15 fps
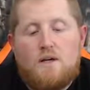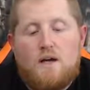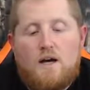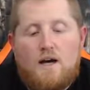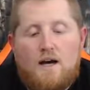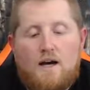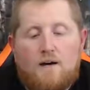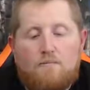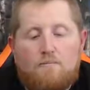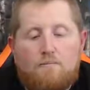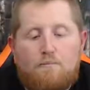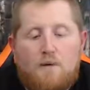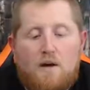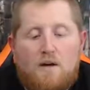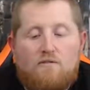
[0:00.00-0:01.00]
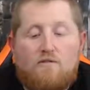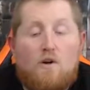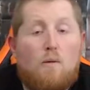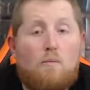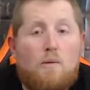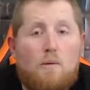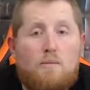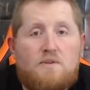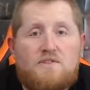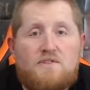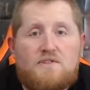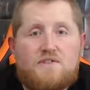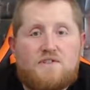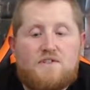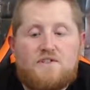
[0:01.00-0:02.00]
But for our
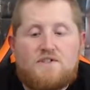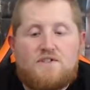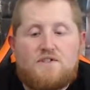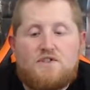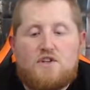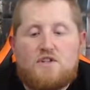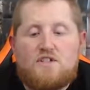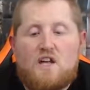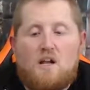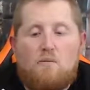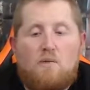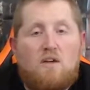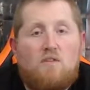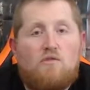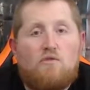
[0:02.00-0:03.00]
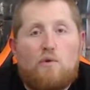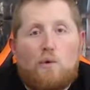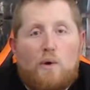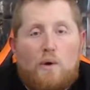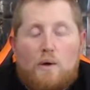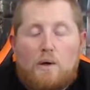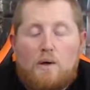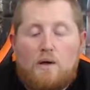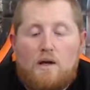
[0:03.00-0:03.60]
purposes, this is just going to be for